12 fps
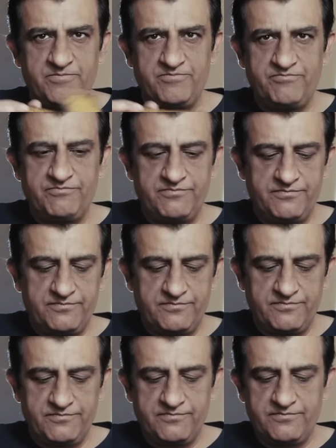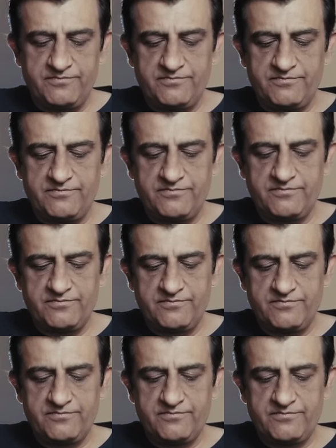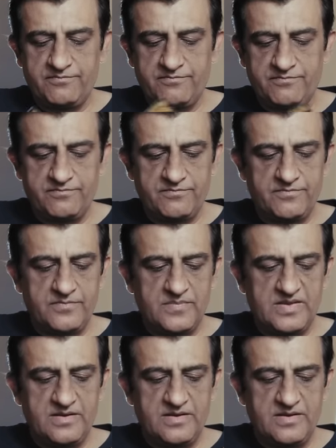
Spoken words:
(no one is talking)